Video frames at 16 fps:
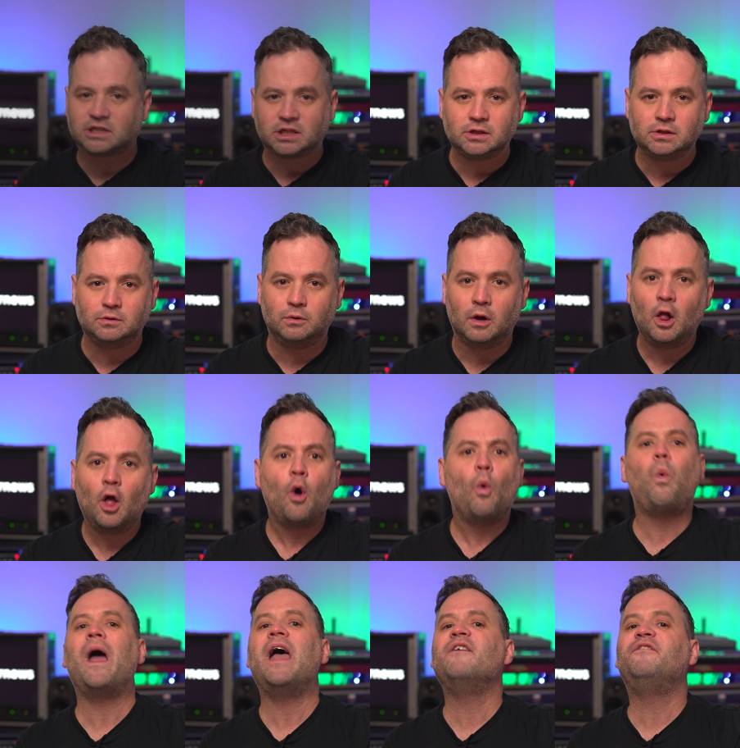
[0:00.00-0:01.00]
too.
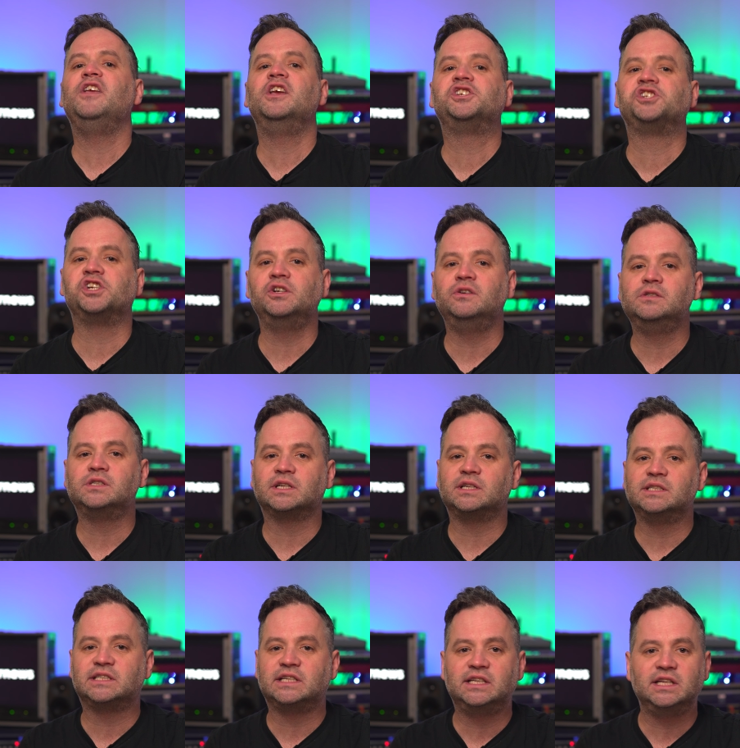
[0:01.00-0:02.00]
Whatever you choose,
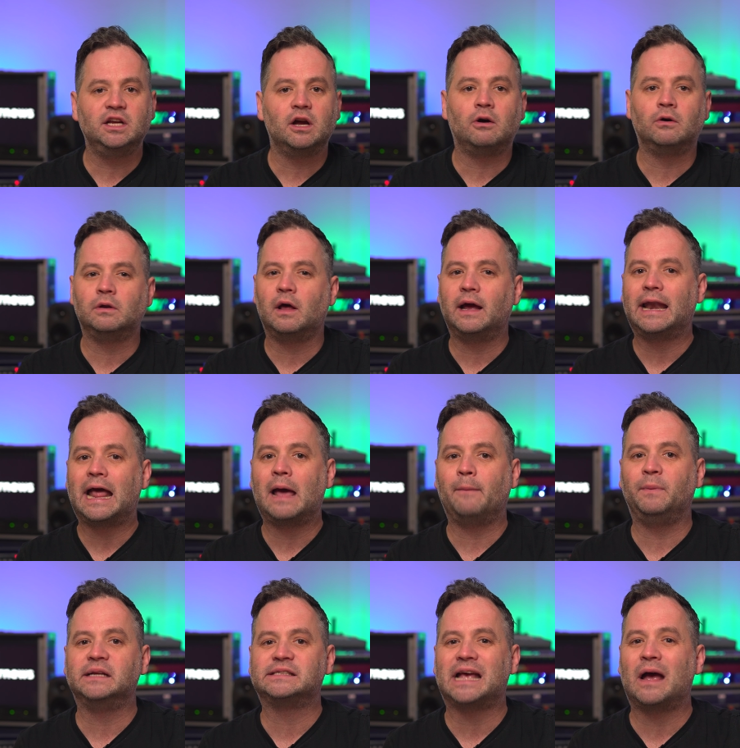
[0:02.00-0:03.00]
consider your online
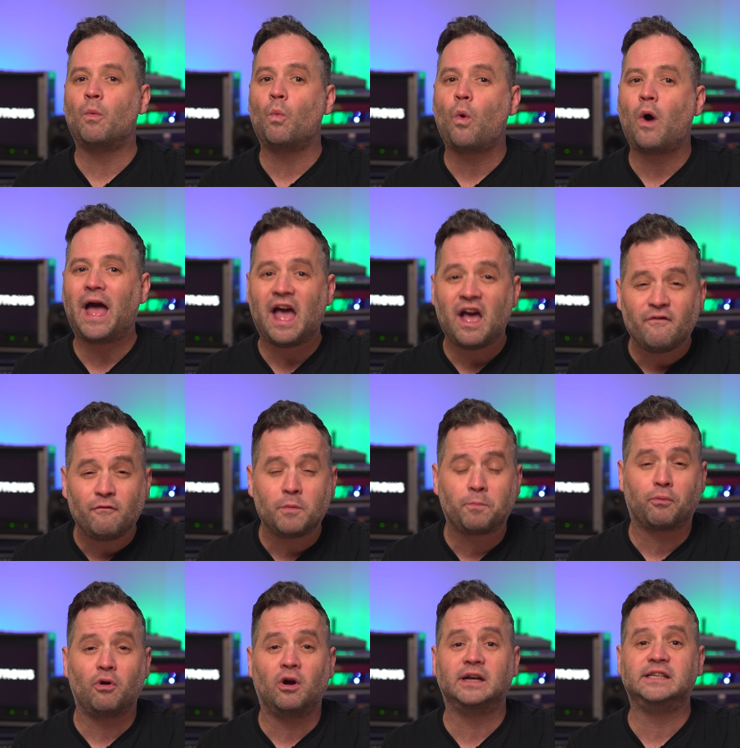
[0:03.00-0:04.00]
habits and whatever
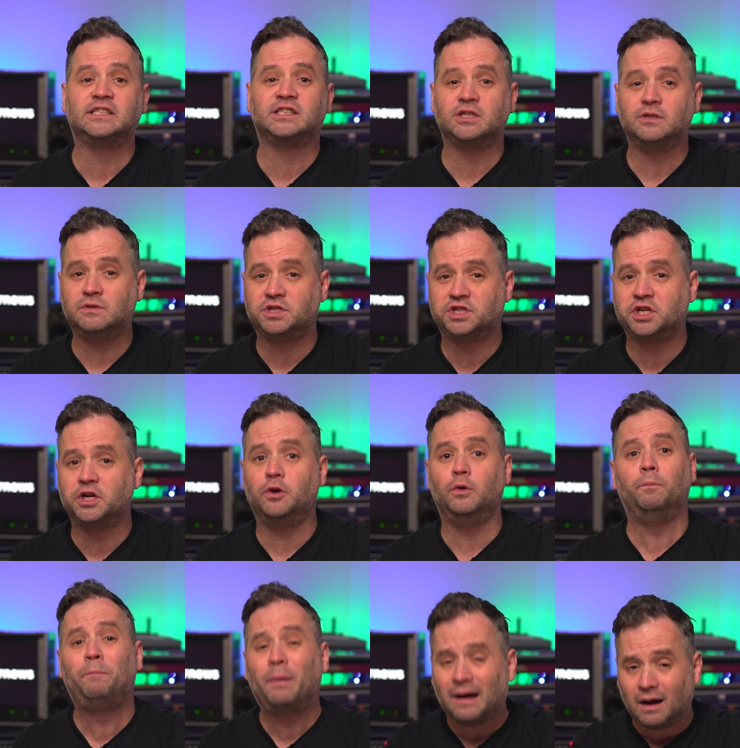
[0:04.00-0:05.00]
price suits
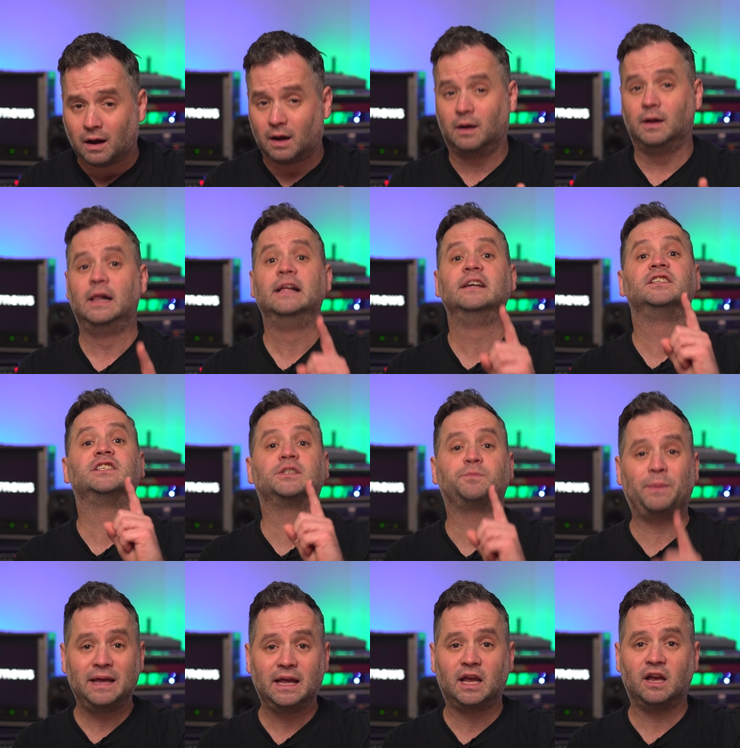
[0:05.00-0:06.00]
you. But
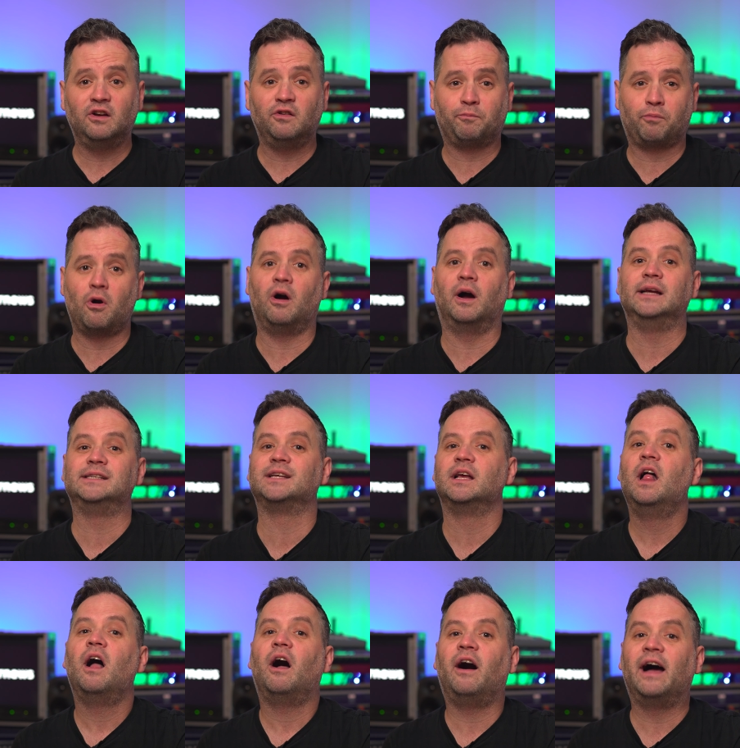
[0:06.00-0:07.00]
speaking of price,
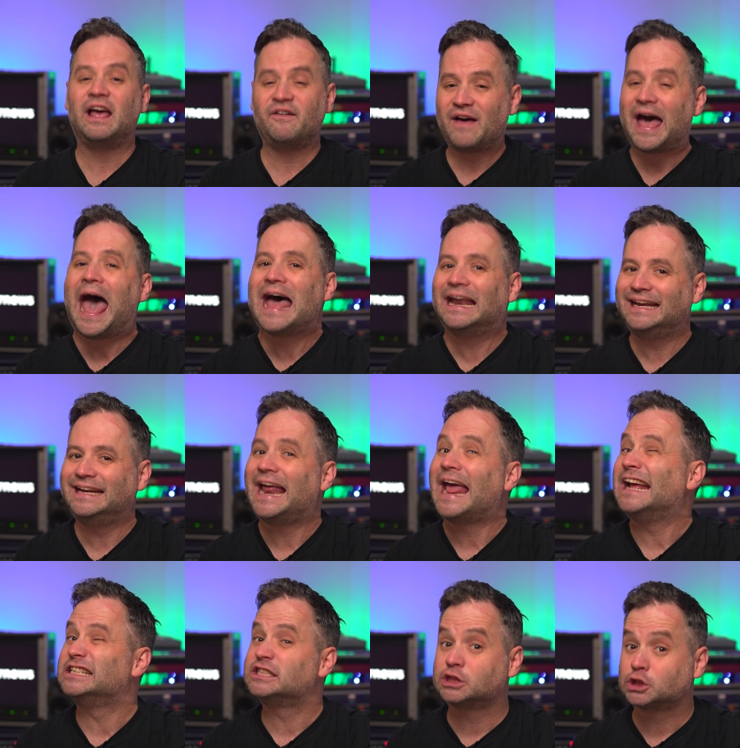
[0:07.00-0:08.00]
I have added
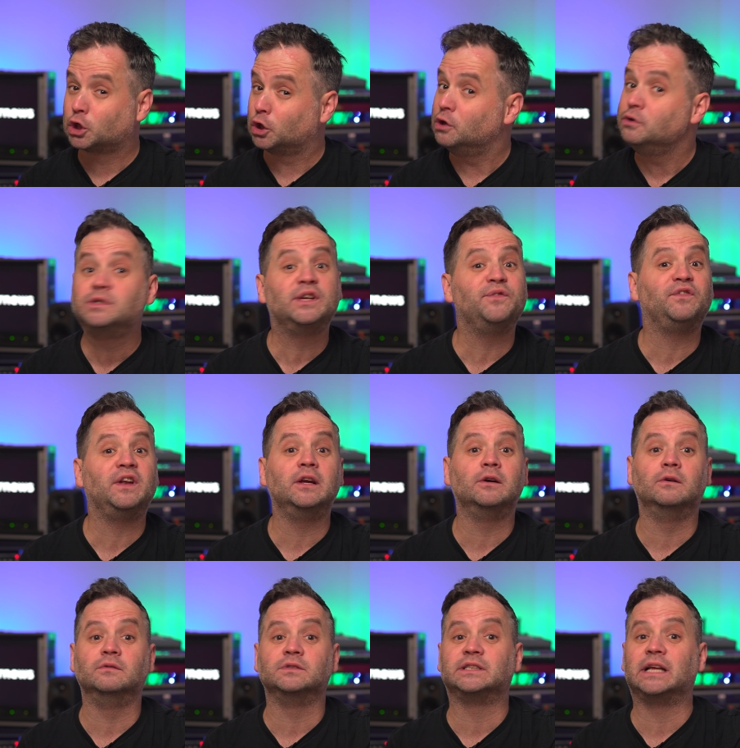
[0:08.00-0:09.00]
exclusive
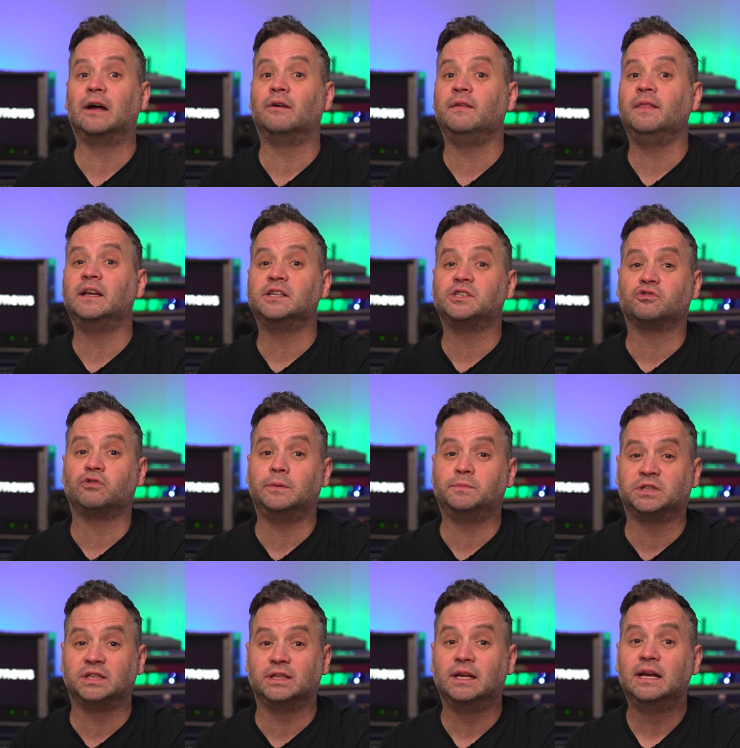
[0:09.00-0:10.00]
deals down in the
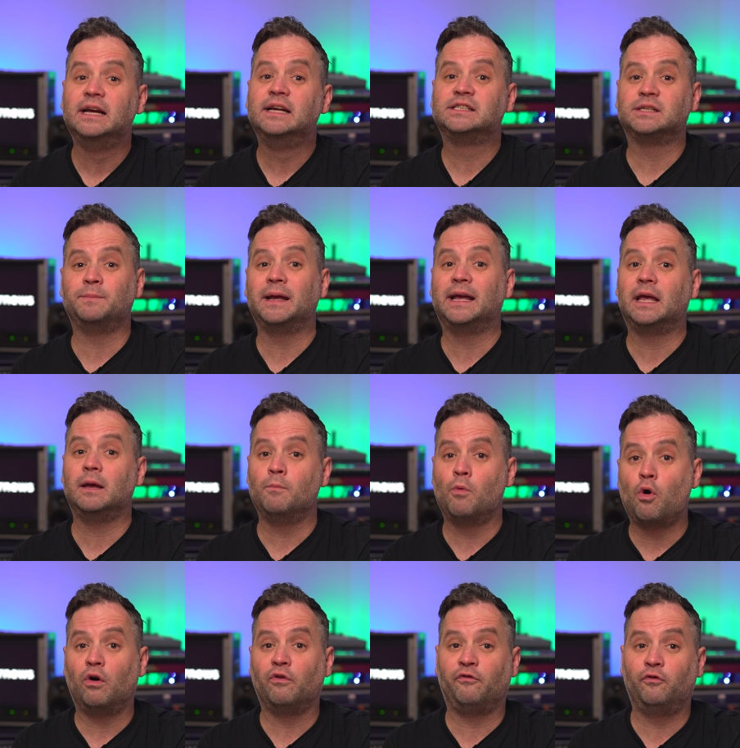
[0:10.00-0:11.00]
description to make it
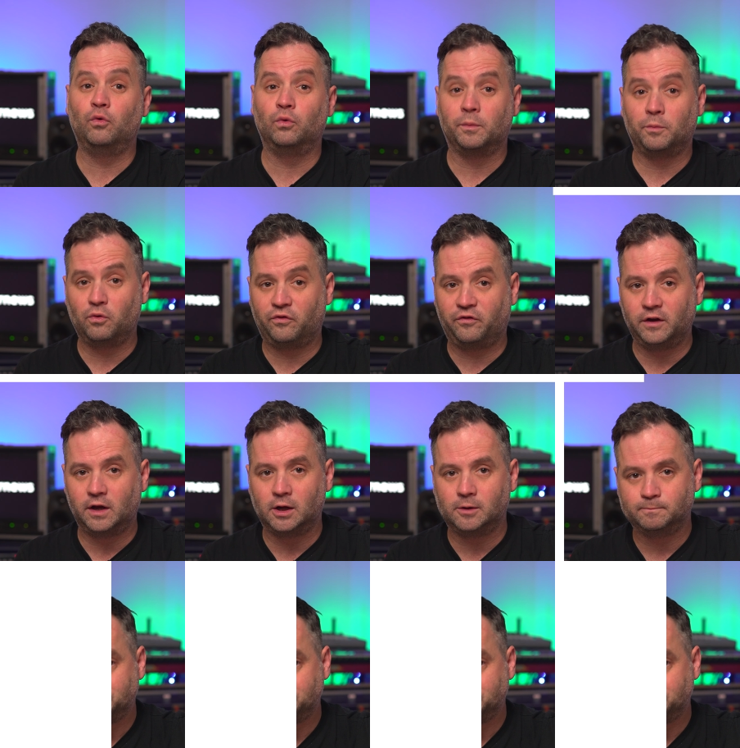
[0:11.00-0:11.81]
more affordable for you.